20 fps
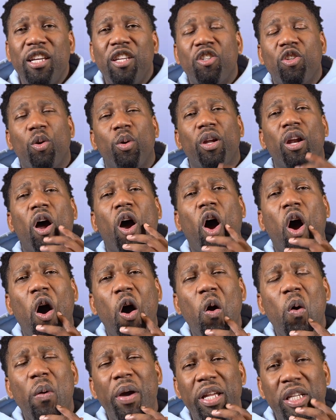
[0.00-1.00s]
So it
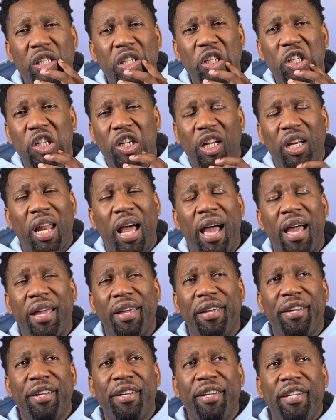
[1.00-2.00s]
always looks
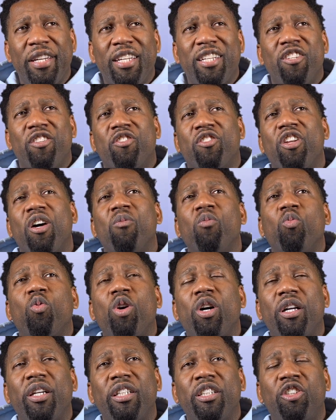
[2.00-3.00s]
like
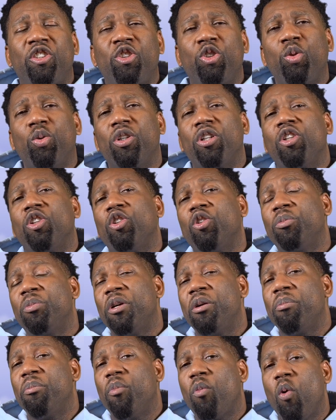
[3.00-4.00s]
someone is doing a little
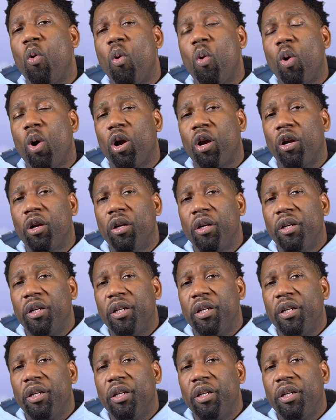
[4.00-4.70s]
bit more,